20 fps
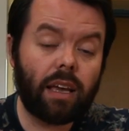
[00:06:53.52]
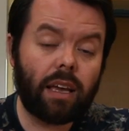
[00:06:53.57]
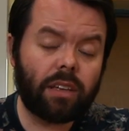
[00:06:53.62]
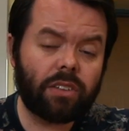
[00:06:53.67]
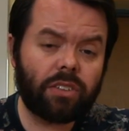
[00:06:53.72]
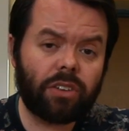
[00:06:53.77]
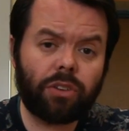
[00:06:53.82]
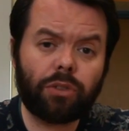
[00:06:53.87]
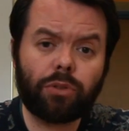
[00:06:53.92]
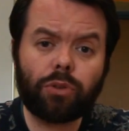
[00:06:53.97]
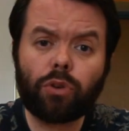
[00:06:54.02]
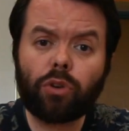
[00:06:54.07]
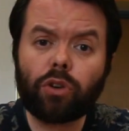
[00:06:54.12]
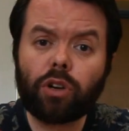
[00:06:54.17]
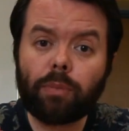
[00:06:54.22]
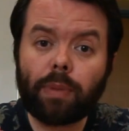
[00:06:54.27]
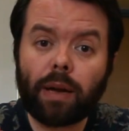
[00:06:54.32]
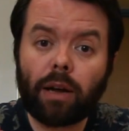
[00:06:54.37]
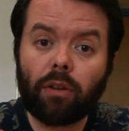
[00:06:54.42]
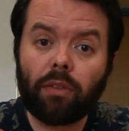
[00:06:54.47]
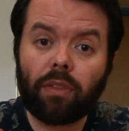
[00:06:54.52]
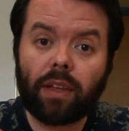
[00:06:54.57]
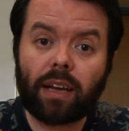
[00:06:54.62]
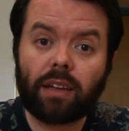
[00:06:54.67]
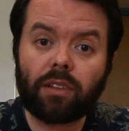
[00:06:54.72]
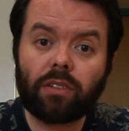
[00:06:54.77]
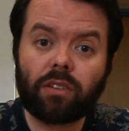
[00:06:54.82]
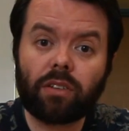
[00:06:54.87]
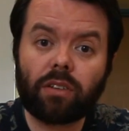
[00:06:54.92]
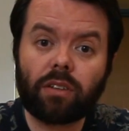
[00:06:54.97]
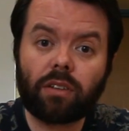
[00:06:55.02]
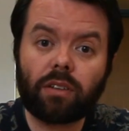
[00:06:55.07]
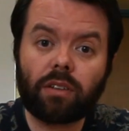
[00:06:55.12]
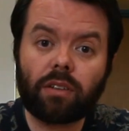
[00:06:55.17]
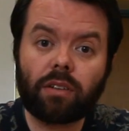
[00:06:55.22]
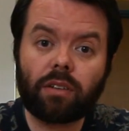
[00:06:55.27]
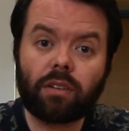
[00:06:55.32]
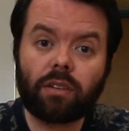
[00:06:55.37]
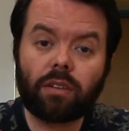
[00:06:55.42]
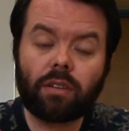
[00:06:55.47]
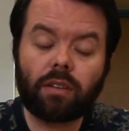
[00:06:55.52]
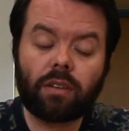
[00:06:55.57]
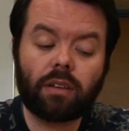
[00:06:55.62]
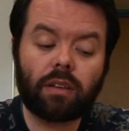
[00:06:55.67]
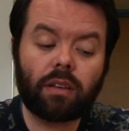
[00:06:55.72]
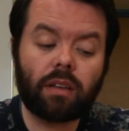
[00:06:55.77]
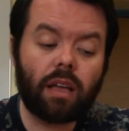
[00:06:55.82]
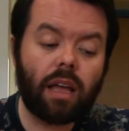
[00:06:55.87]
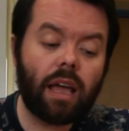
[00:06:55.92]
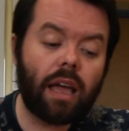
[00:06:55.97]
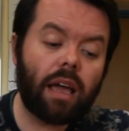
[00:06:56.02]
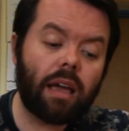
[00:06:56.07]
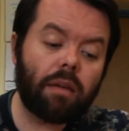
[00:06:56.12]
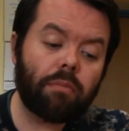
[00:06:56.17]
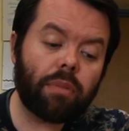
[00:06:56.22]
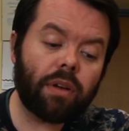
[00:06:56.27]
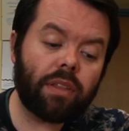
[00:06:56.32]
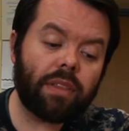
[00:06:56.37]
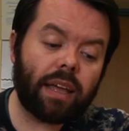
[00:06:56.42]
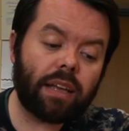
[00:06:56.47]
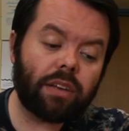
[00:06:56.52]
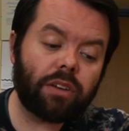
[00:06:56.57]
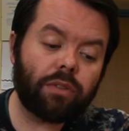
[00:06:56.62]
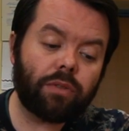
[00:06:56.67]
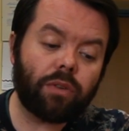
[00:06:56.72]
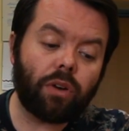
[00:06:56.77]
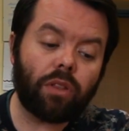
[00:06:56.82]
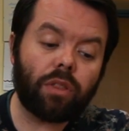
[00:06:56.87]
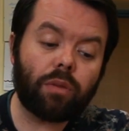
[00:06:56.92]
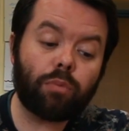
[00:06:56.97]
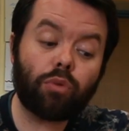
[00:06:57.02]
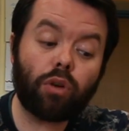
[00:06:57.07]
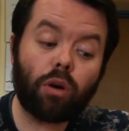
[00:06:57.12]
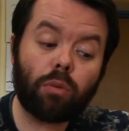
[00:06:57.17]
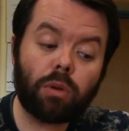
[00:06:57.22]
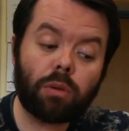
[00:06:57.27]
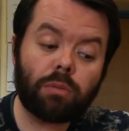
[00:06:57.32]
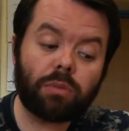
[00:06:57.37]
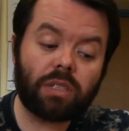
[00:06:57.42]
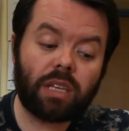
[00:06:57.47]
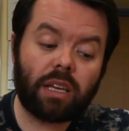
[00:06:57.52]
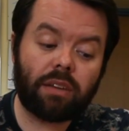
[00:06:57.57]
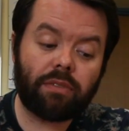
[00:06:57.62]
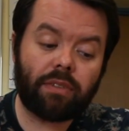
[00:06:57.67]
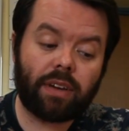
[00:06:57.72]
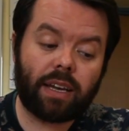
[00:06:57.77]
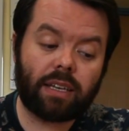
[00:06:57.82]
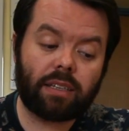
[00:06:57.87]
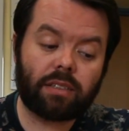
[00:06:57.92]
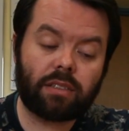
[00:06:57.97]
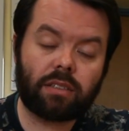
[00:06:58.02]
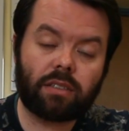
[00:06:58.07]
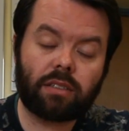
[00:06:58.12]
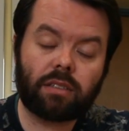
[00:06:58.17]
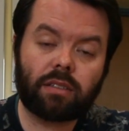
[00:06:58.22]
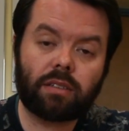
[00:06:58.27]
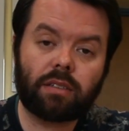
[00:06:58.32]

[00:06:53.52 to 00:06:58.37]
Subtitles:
So you talk about that. But then you've got the problems they face.